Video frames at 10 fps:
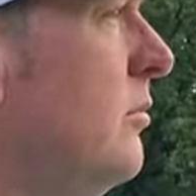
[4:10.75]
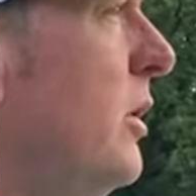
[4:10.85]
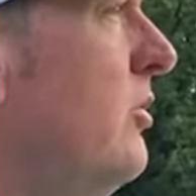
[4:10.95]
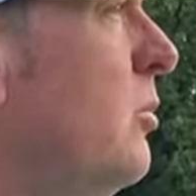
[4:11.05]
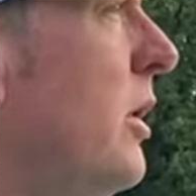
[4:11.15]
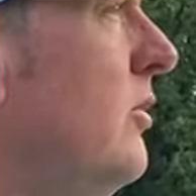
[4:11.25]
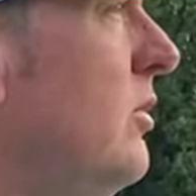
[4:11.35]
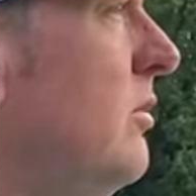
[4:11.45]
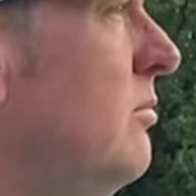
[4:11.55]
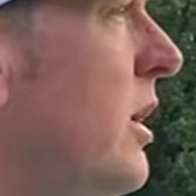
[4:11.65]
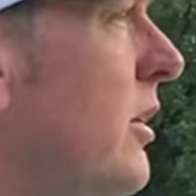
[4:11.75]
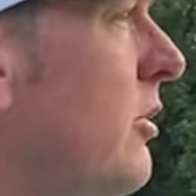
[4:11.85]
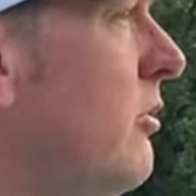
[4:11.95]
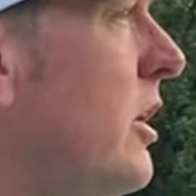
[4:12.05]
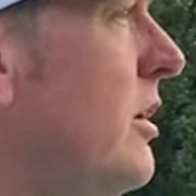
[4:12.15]
pitching wedge, middle of the
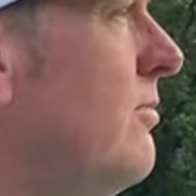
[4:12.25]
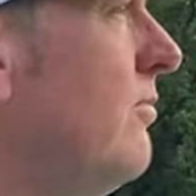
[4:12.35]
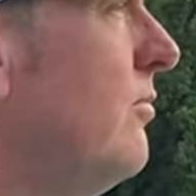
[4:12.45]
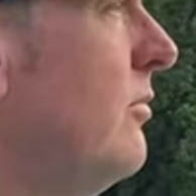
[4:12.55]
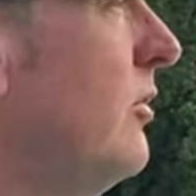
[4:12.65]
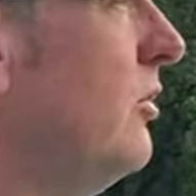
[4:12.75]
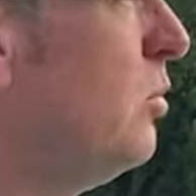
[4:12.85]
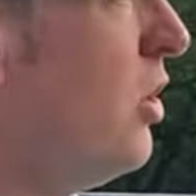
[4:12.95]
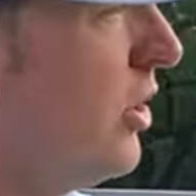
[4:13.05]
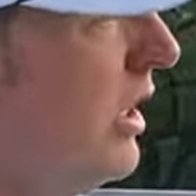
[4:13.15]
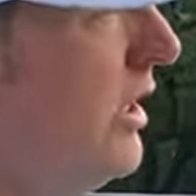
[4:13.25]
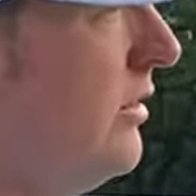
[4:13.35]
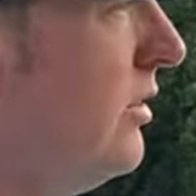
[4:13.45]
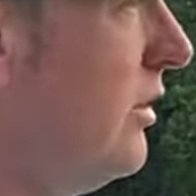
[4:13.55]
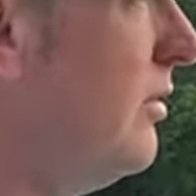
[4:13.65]
green, and just work it into the